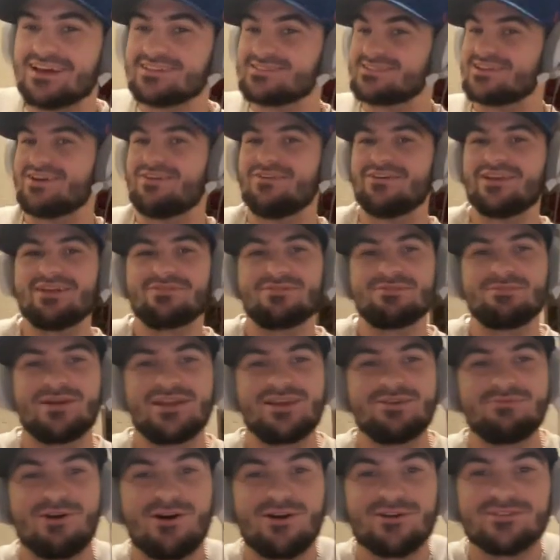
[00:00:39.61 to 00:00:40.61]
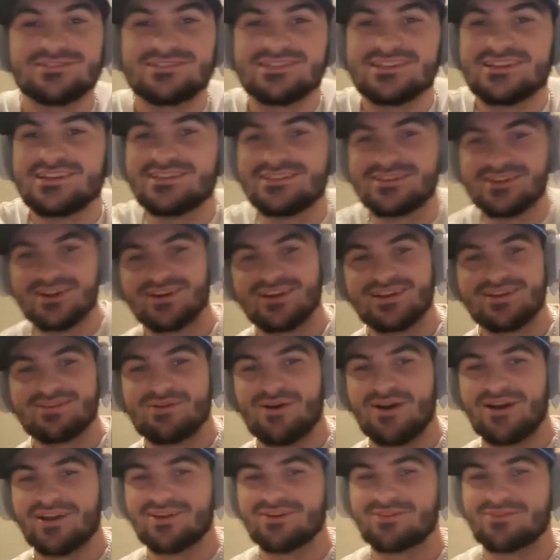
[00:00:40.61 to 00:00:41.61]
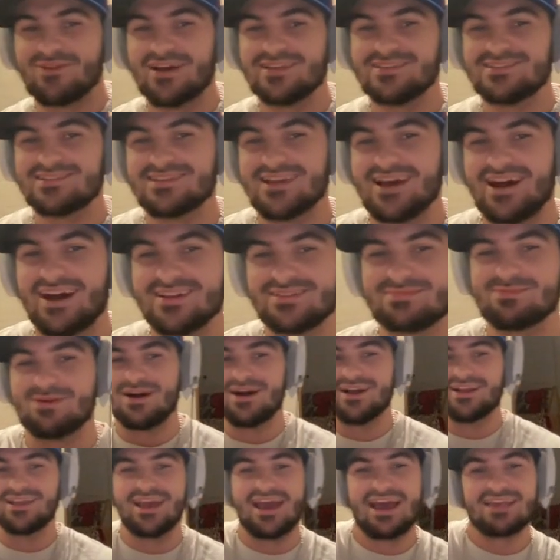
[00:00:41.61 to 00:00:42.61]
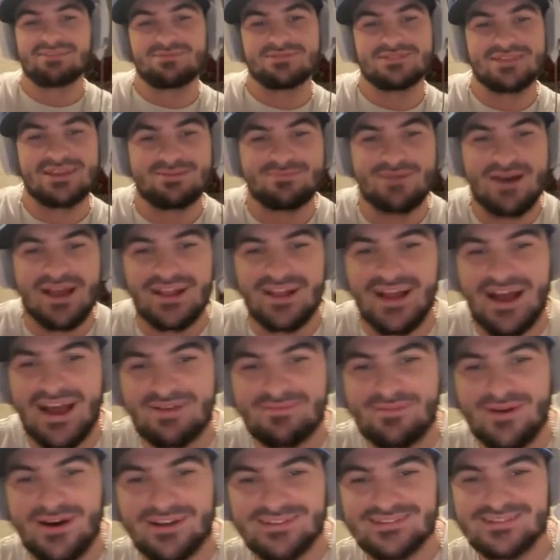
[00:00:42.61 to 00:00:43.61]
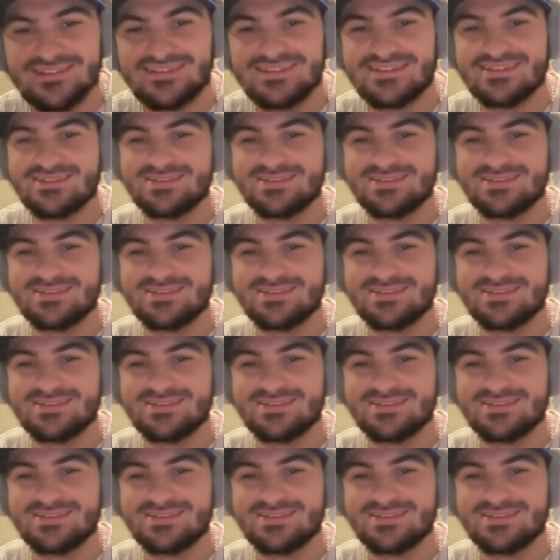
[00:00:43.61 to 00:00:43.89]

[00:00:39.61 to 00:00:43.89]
How's it going, everybody? Welcome to the Dirty Water Red Sox podcast with Austin